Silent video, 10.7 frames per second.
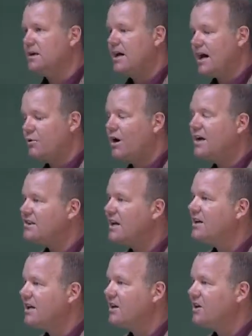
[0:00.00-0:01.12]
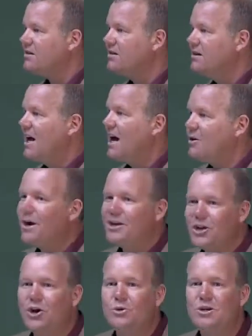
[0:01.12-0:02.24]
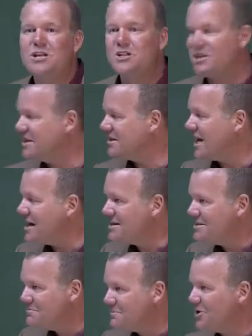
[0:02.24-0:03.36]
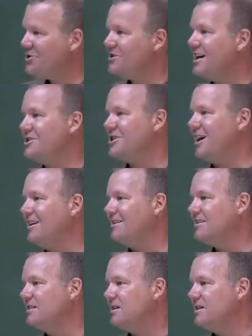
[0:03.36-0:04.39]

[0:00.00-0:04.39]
How do I say killed? How do I know that this guy murdered that child?